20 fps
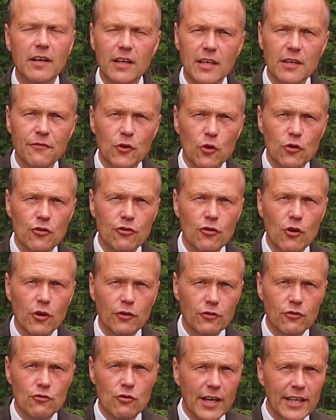And if your
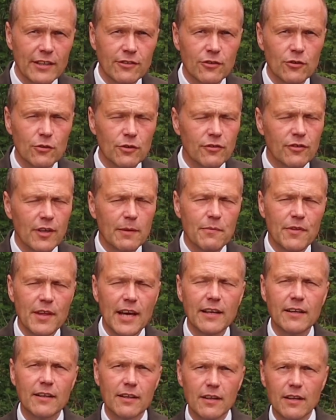shirt's trying to do the same
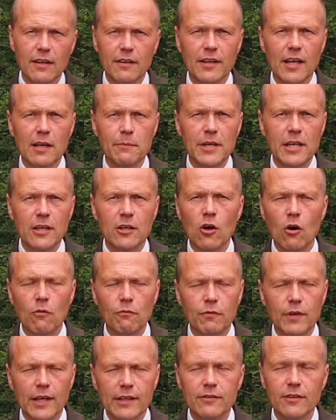thing, there'll be a
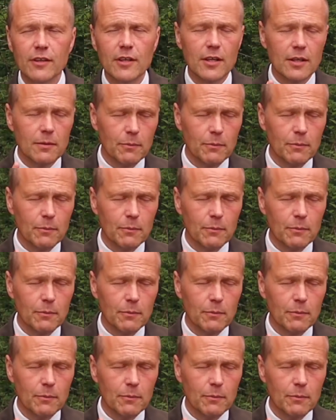conflict.